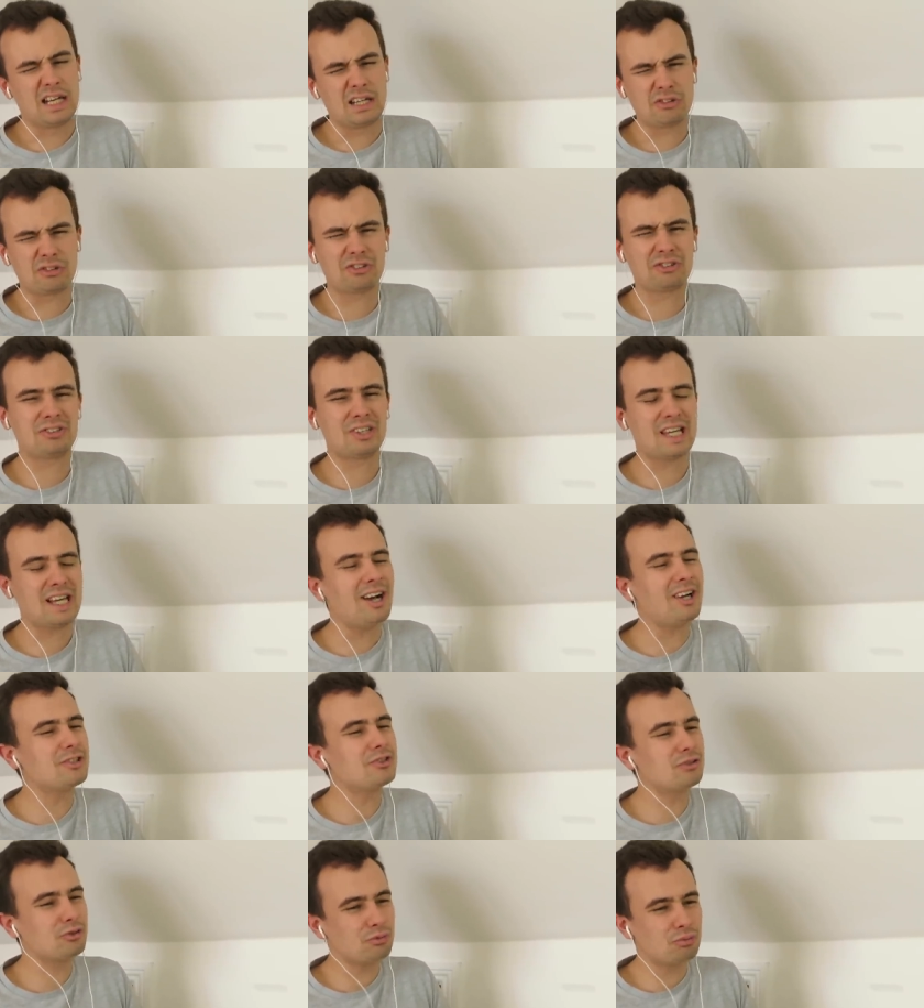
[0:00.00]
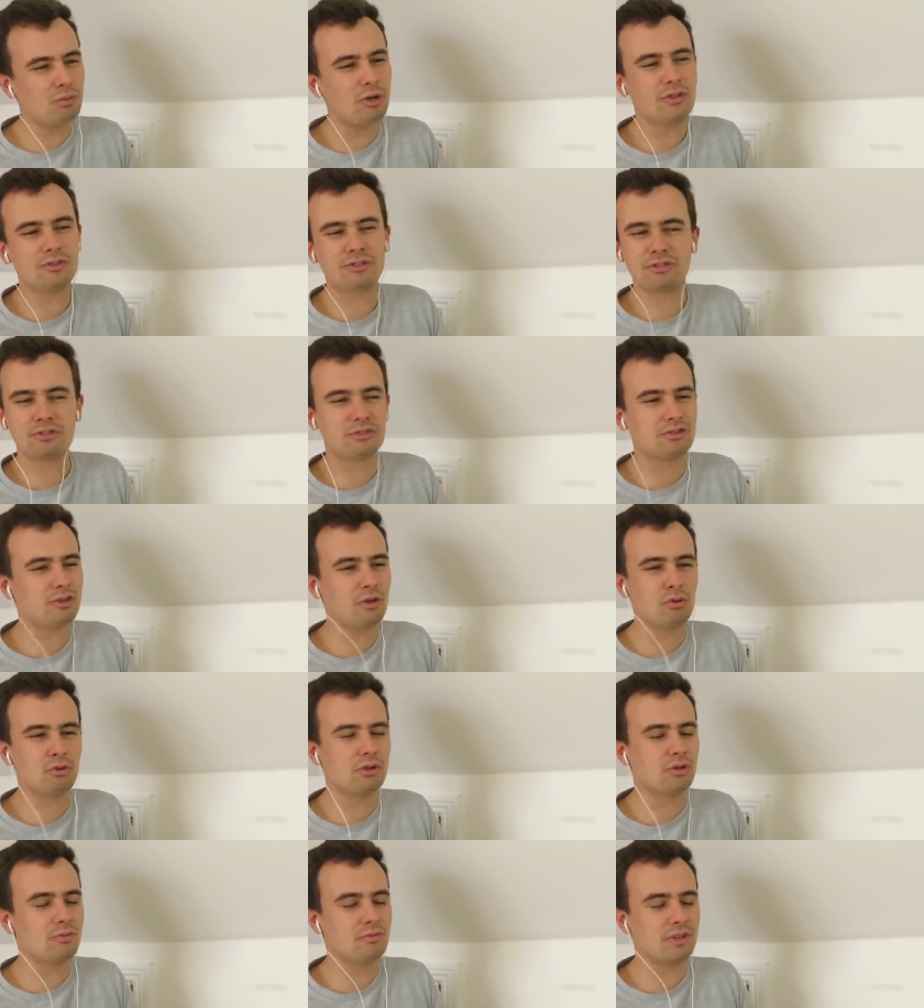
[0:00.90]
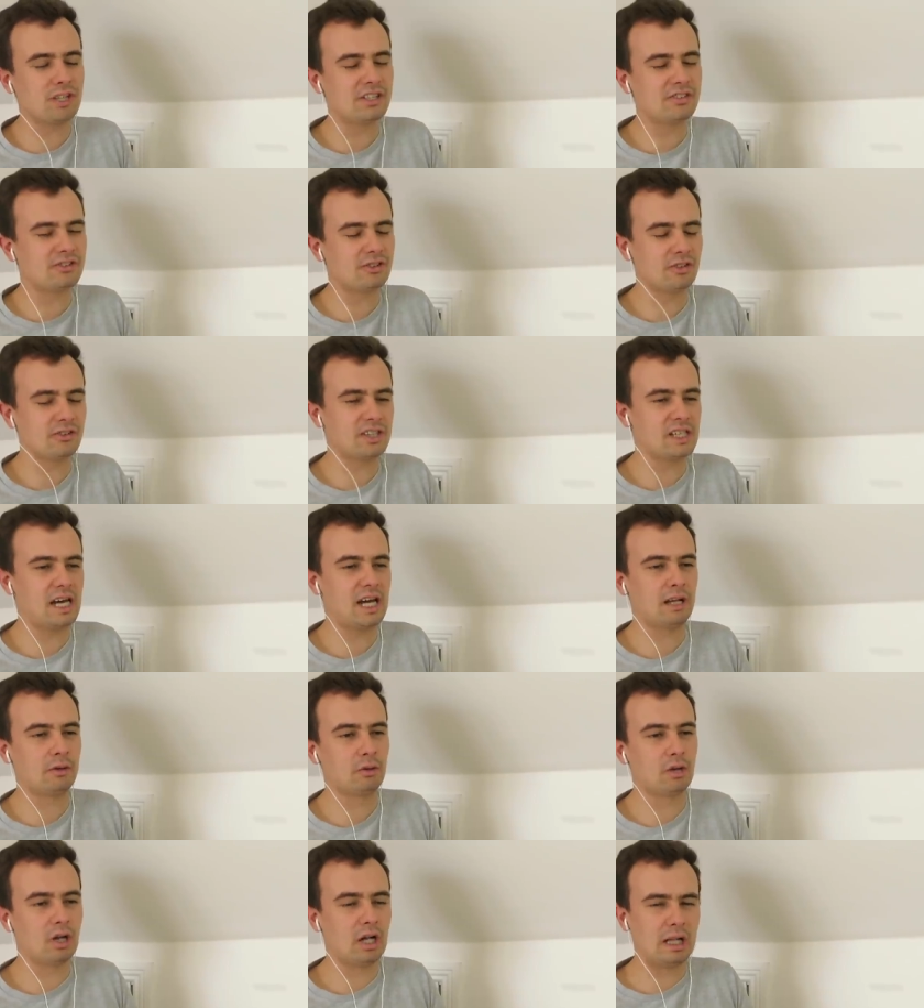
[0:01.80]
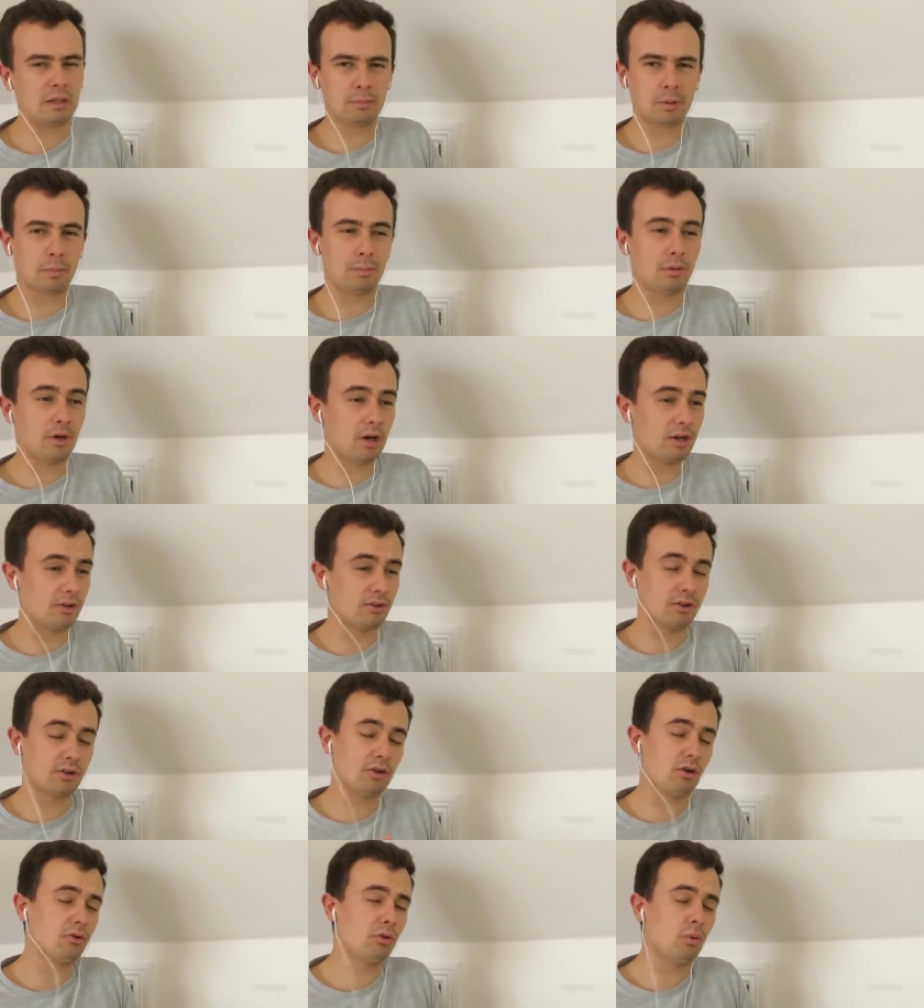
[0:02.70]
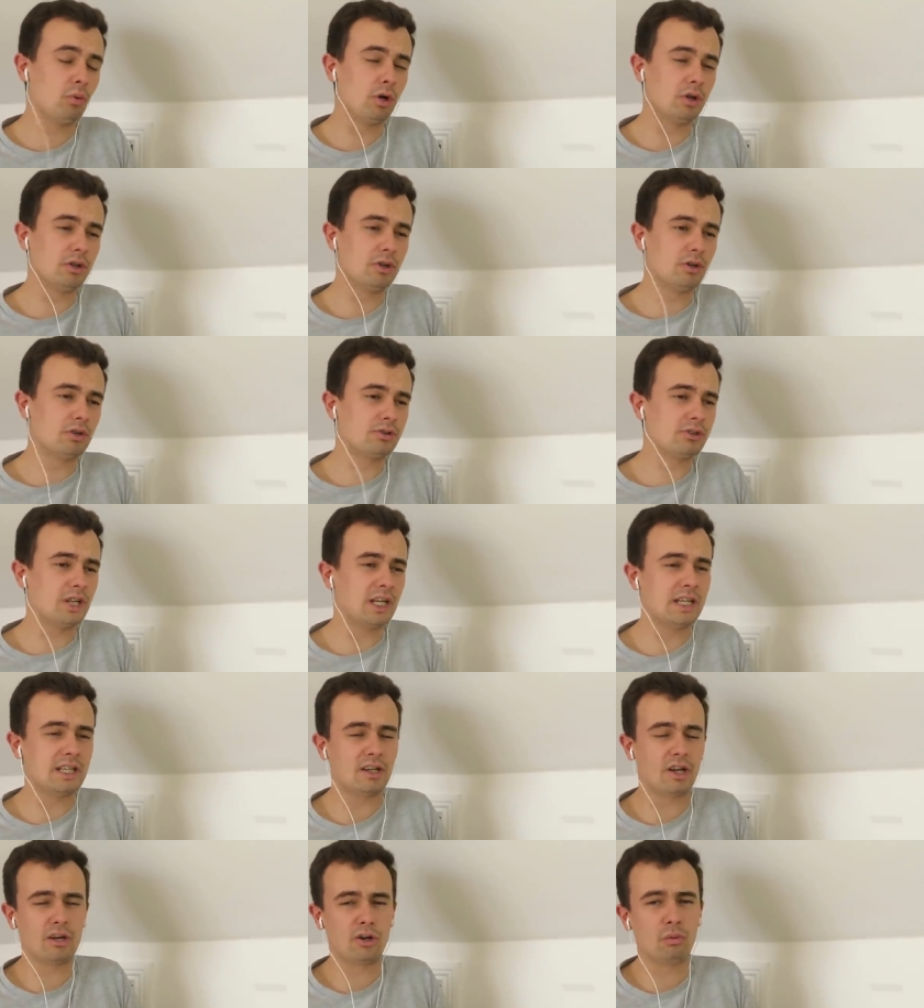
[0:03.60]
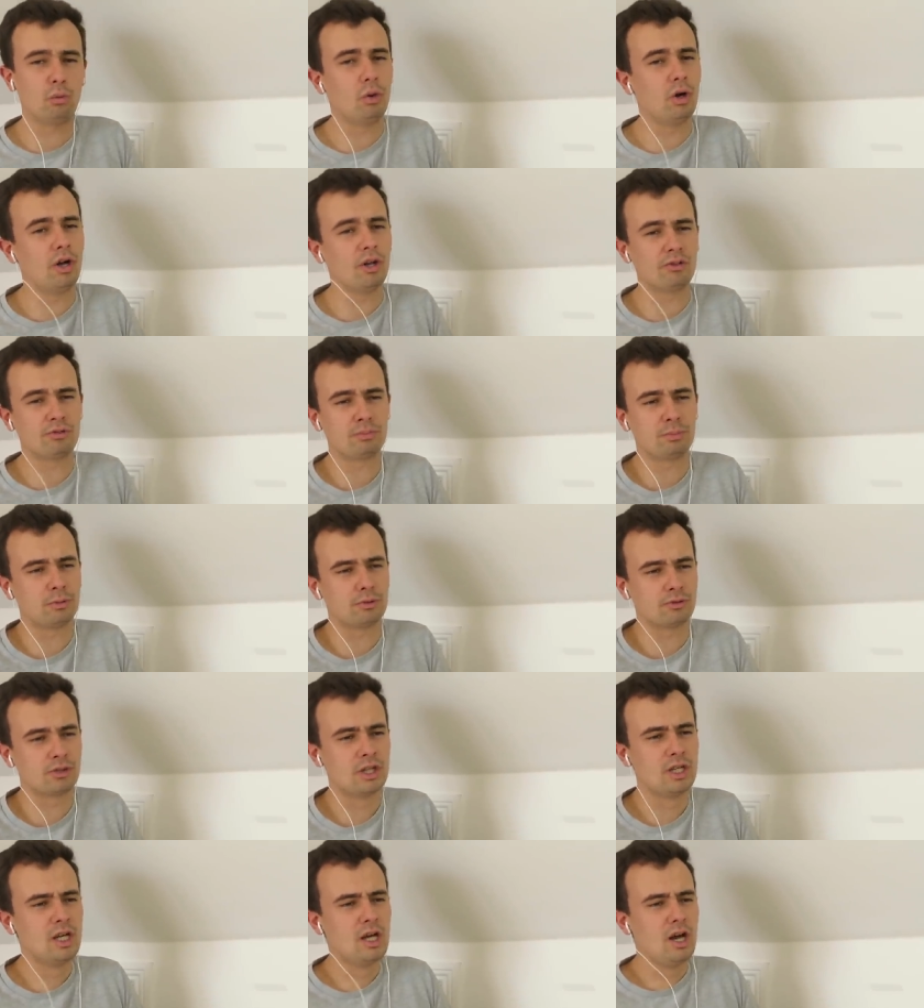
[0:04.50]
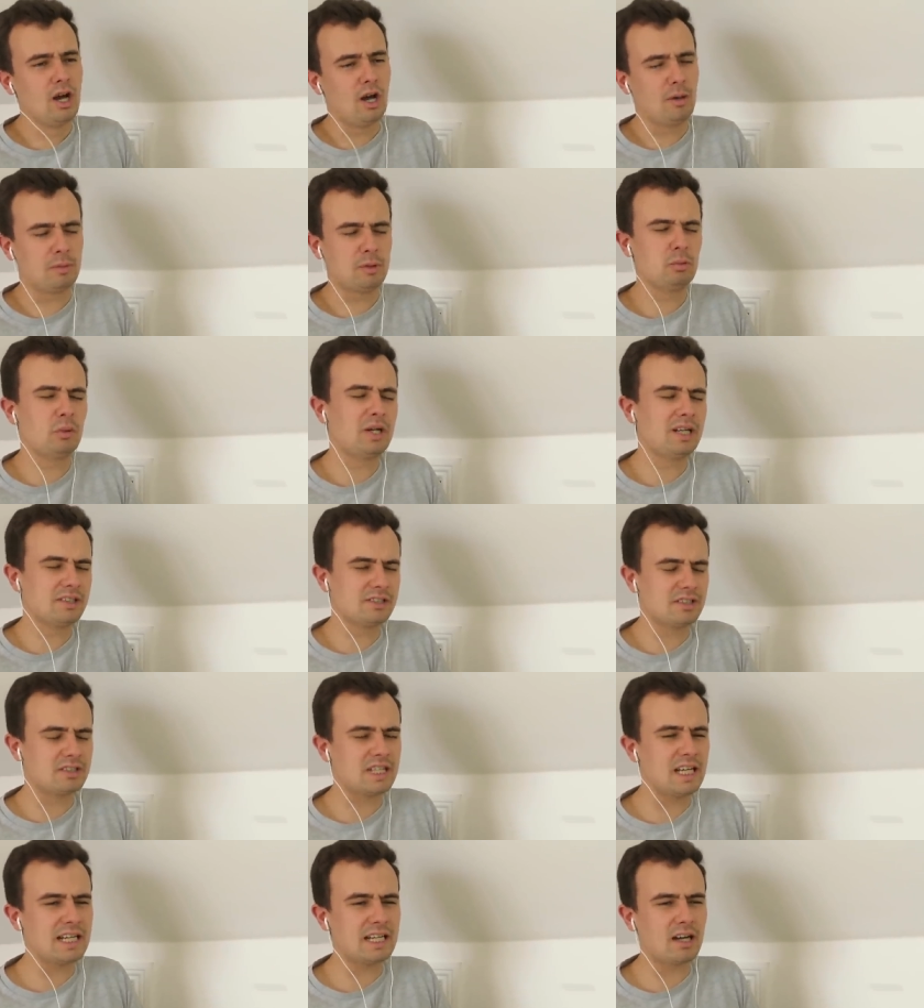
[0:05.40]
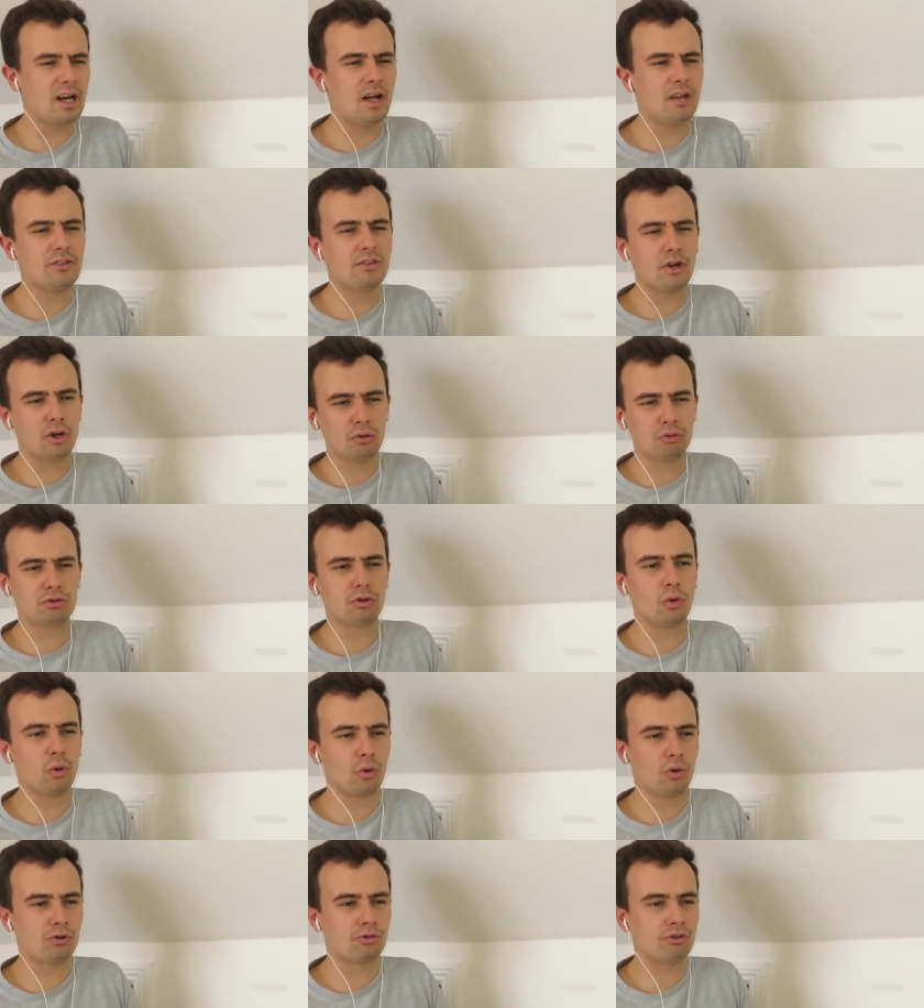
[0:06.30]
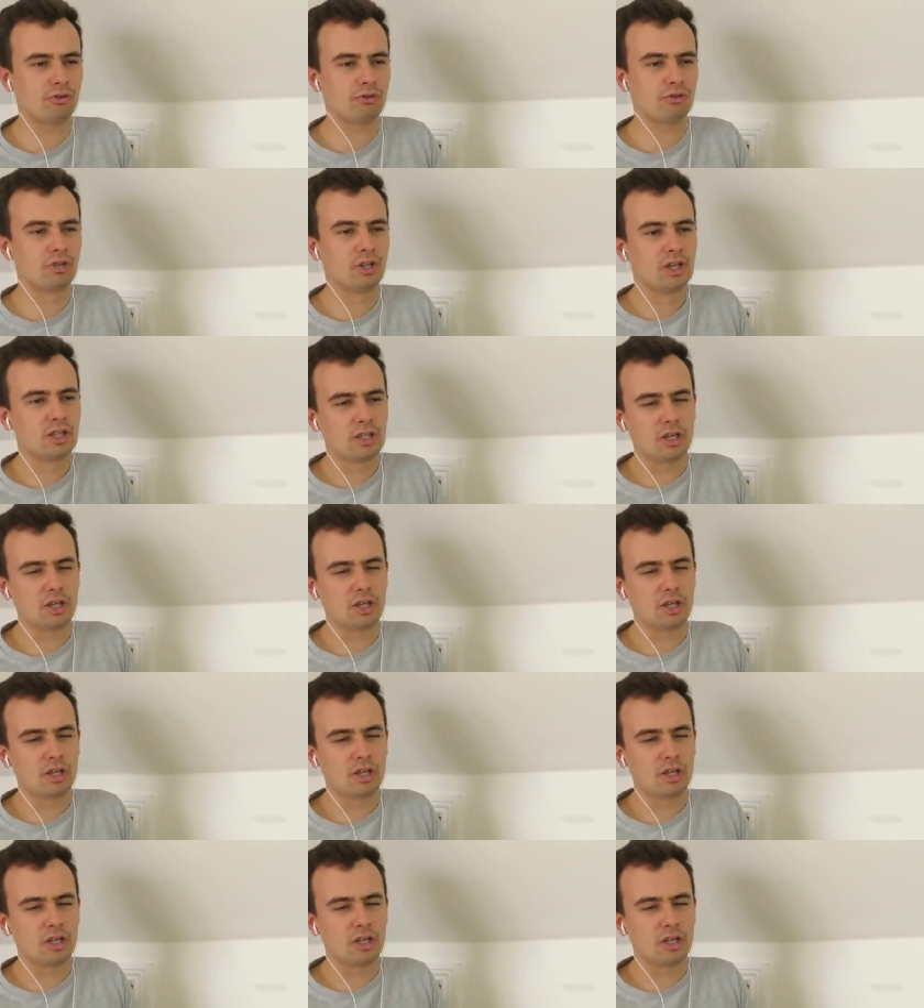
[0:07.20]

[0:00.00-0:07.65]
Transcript: And as I say, I just wasn't so convinced on the Albert Bartlett. I don't know what your take on it was, but I'd be willing to take on those horses